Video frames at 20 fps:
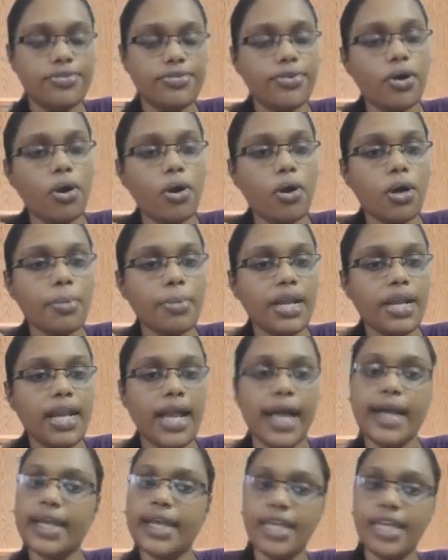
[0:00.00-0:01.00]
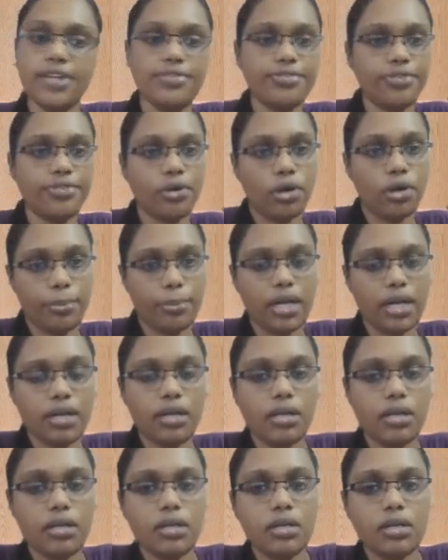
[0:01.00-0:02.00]
Formal and informal.
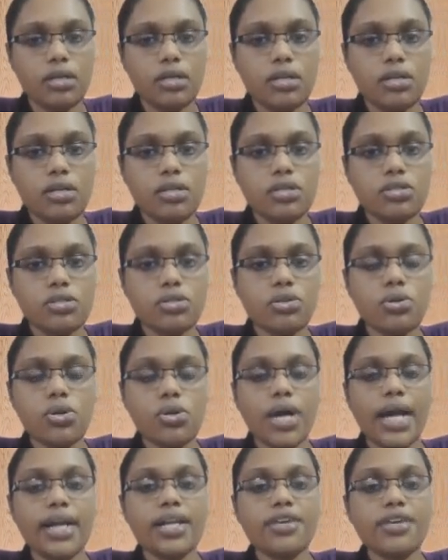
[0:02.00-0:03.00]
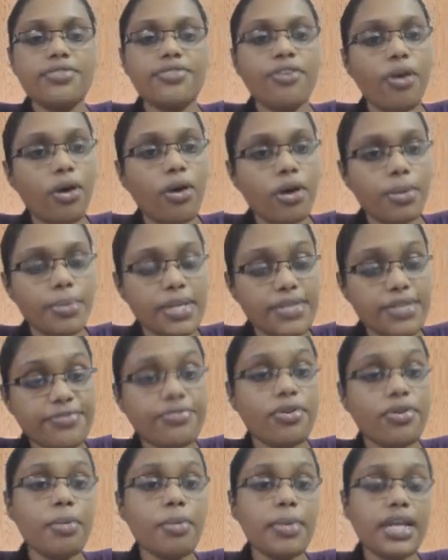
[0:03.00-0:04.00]
So under for
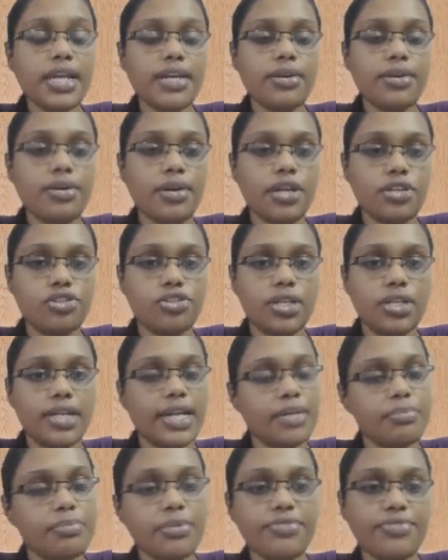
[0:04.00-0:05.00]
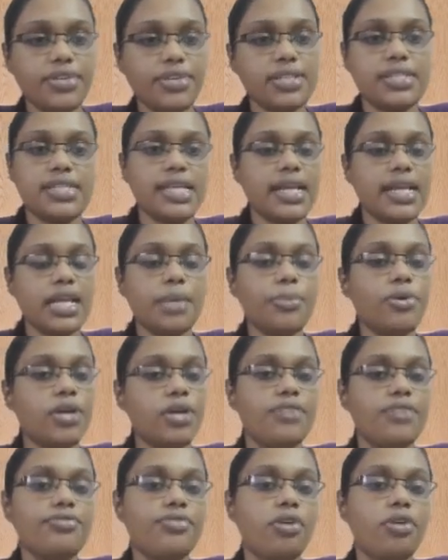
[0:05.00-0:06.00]
informal introduction, let me first tell
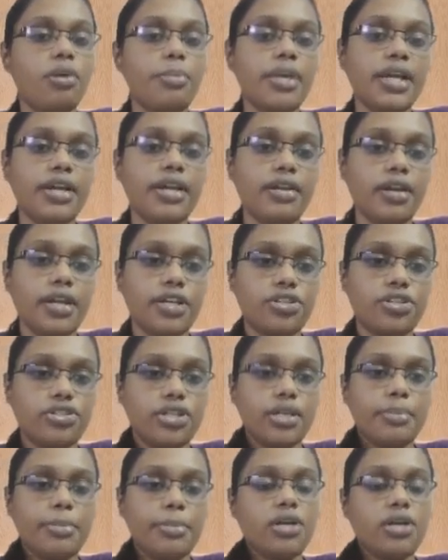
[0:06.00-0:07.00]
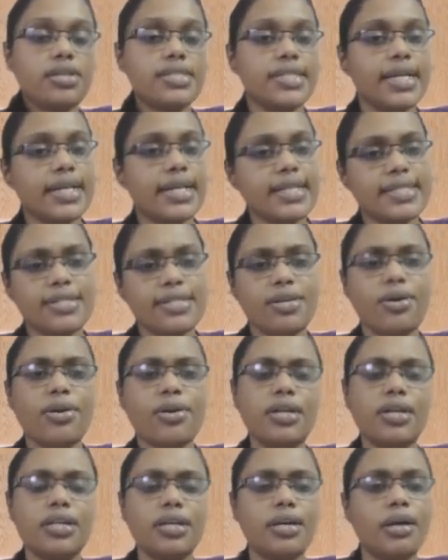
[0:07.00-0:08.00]
about informal introduction, because that is
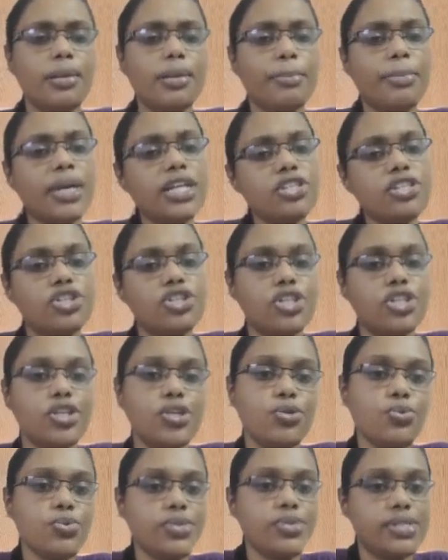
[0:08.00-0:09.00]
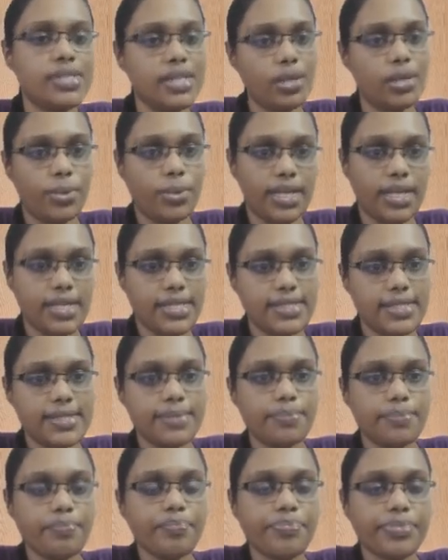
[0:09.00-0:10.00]
not much used
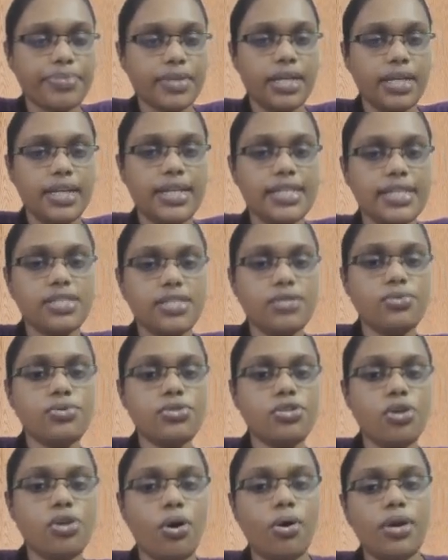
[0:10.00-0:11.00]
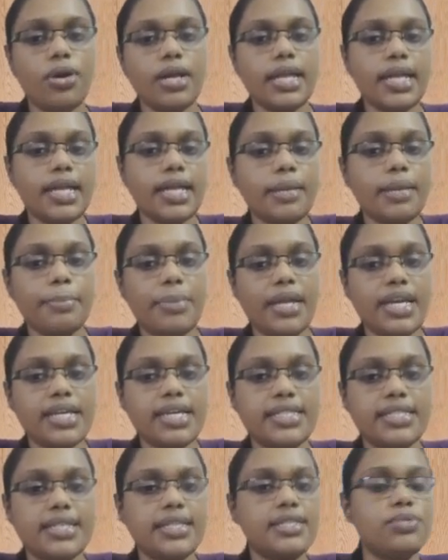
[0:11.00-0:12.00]
nowadays. It is used only in
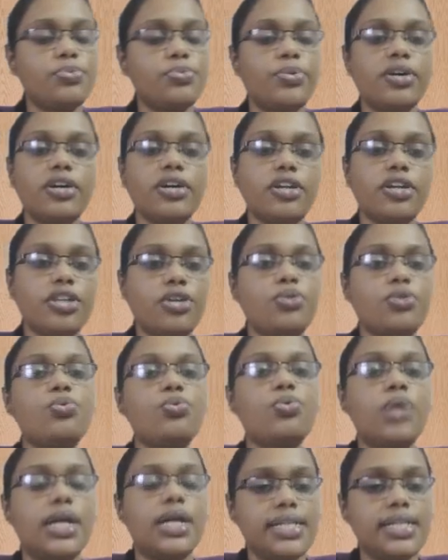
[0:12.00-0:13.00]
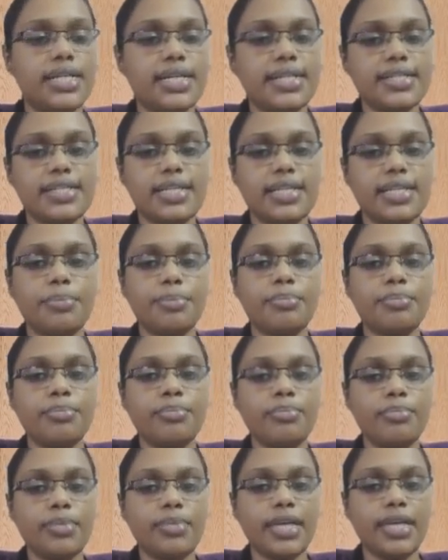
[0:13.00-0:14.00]
places where you attend
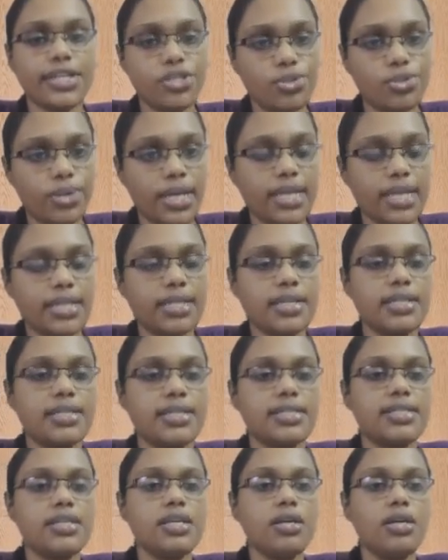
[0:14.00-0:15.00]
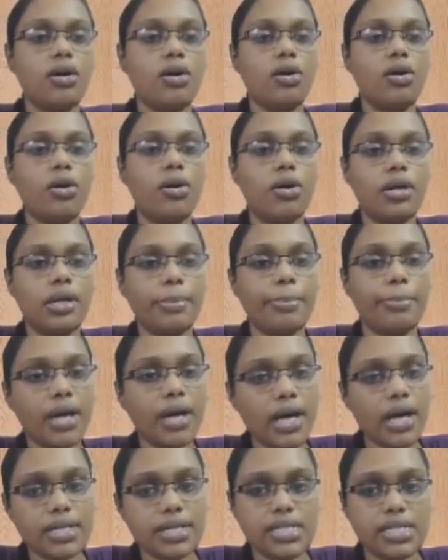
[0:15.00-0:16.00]
some get-togethers or
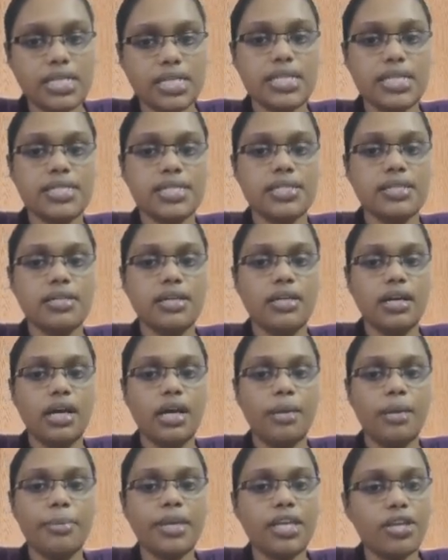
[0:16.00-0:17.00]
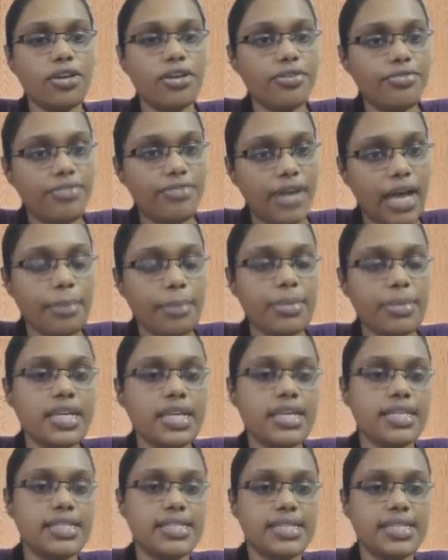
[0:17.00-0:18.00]
parties among your
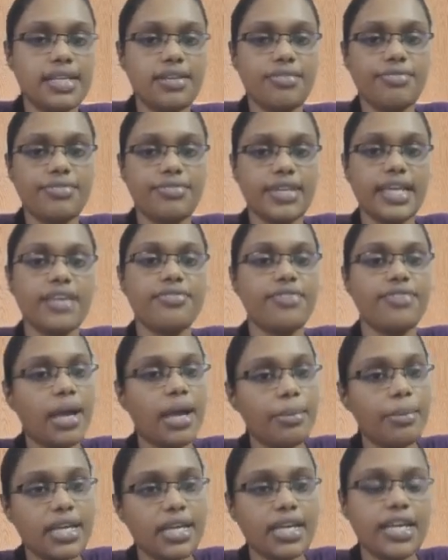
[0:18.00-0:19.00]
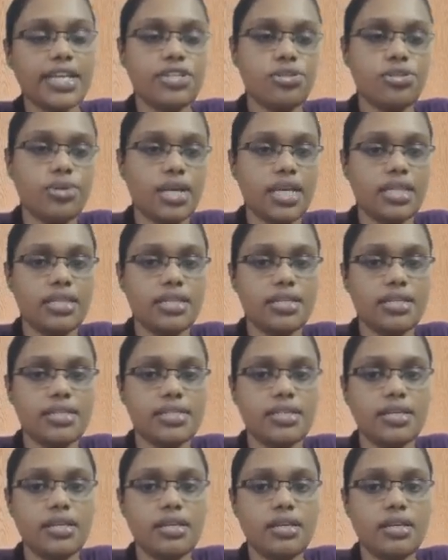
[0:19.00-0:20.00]
family itself, like family
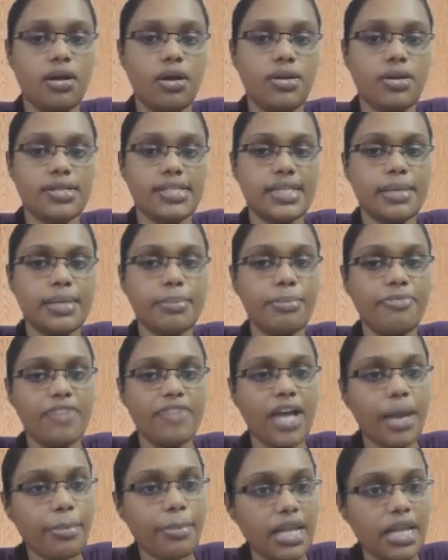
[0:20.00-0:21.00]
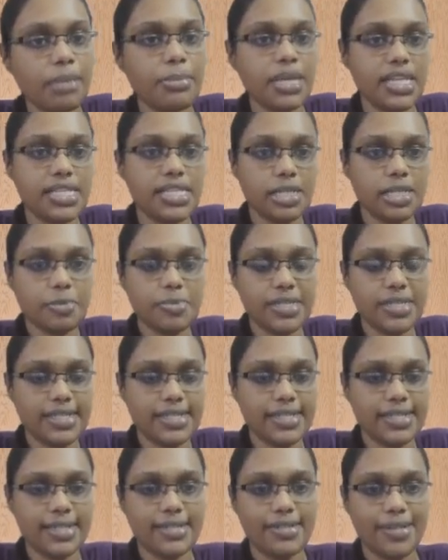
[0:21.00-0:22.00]
get-togethers or some family meetups,
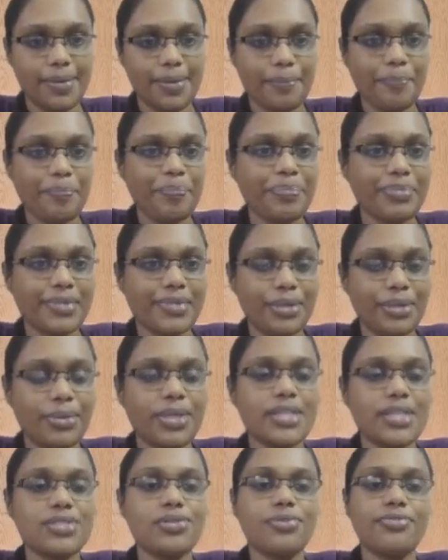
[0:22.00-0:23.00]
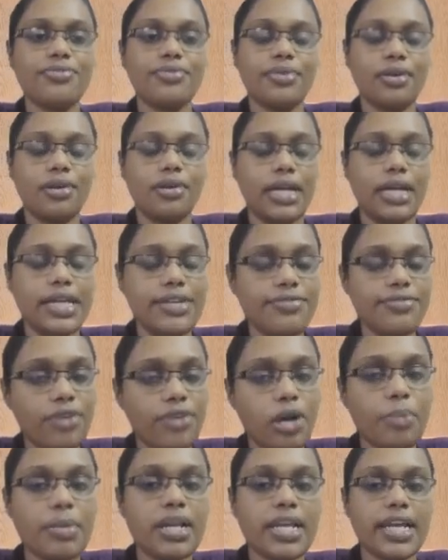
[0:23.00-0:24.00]
etc. Okay, so
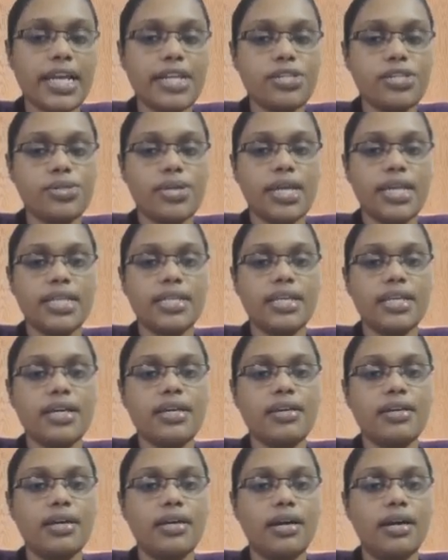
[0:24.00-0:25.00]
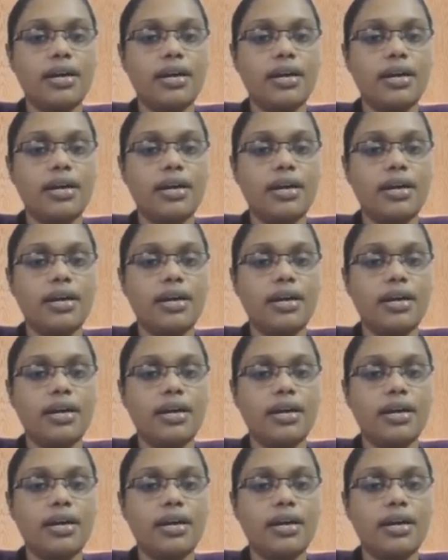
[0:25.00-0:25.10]
informal get-together